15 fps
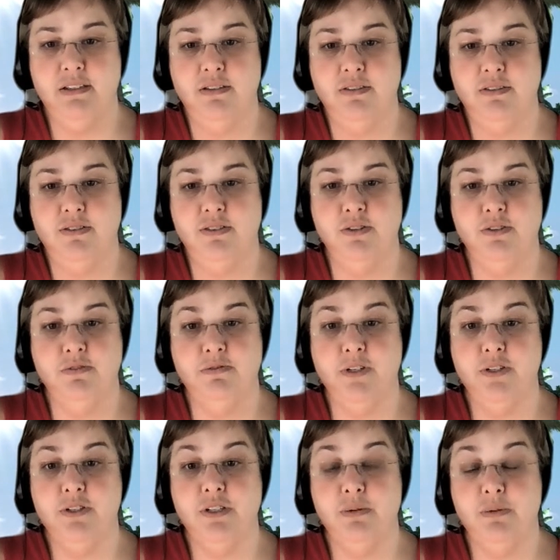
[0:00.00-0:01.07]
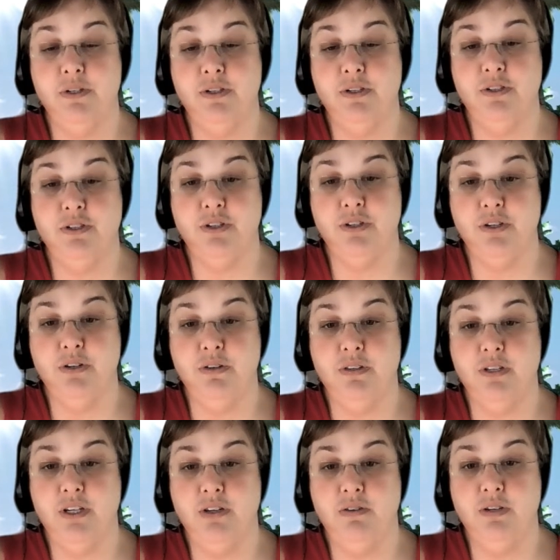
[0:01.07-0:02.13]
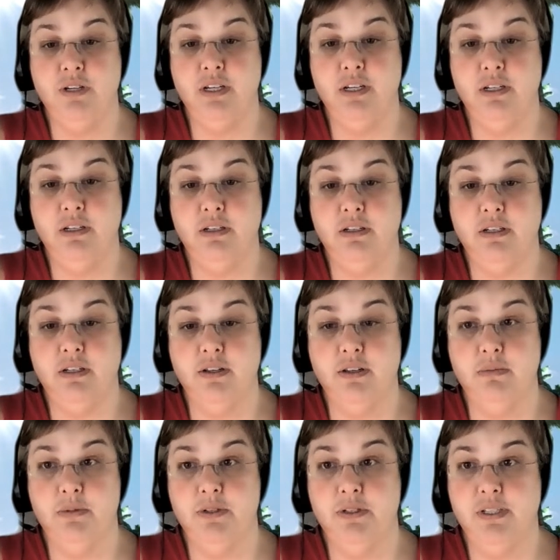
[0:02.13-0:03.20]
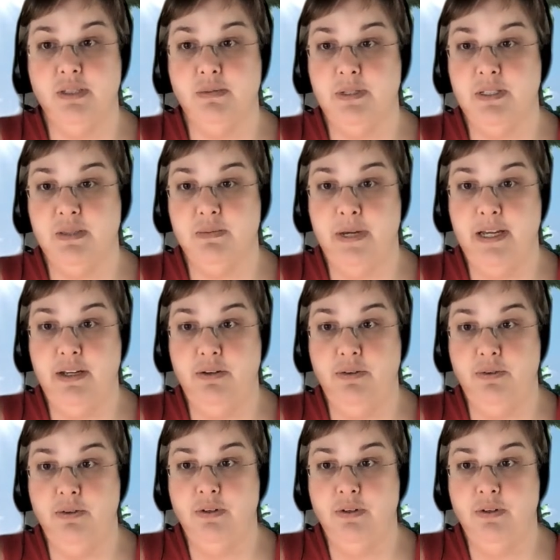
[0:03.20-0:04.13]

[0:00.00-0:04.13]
So first I wanted to show you that you can click on the participants panel